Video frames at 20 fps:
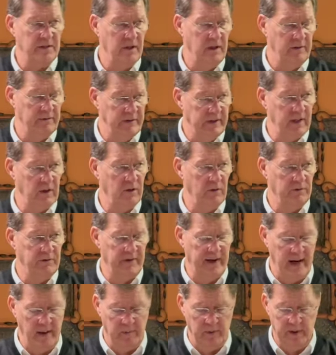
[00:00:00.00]
the Levitical
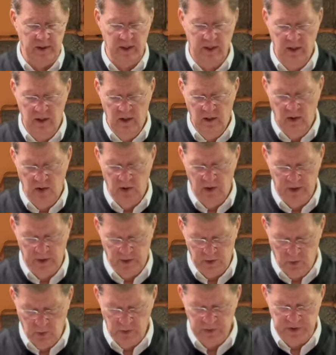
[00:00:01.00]
family, on the
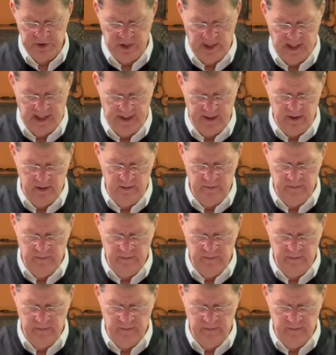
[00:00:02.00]
north side.